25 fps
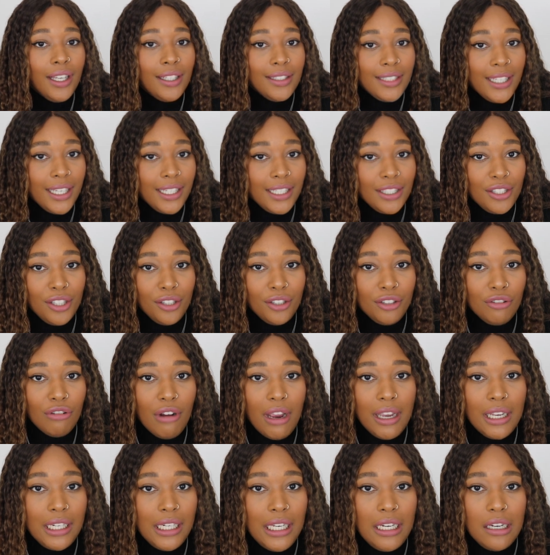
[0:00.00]
take it to the
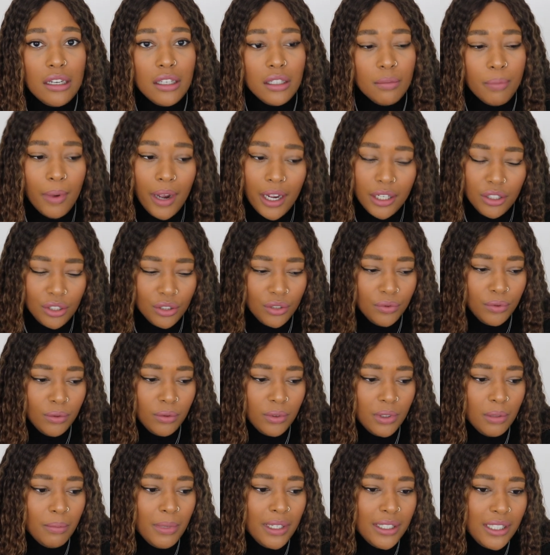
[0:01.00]
dry cleaners, but I just
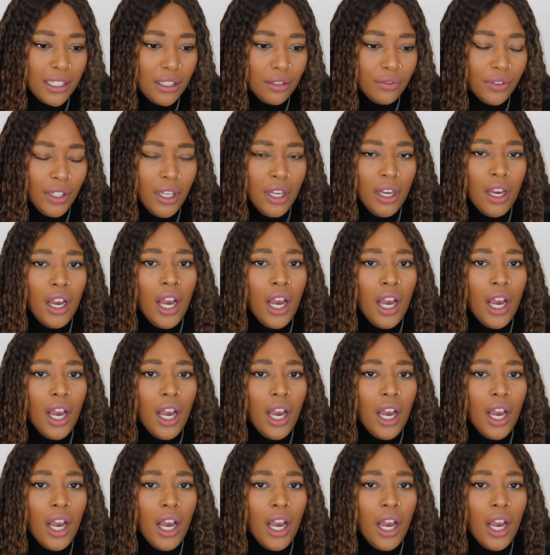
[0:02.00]
thought to myself,